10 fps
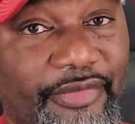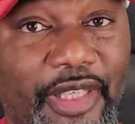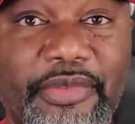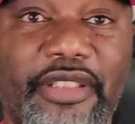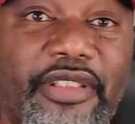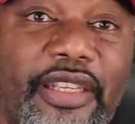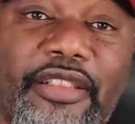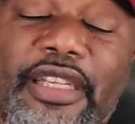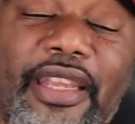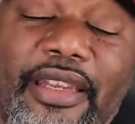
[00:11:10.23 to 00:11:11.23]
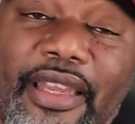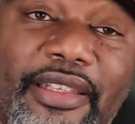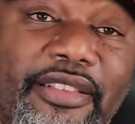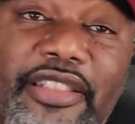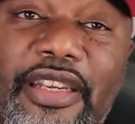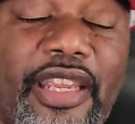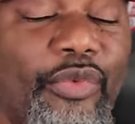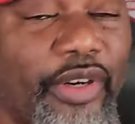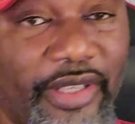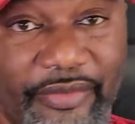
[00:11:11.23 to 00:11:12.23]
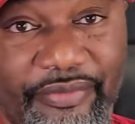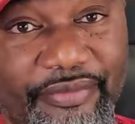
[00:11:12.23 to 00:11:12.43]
I'm just telling you that now. This shit ain't working.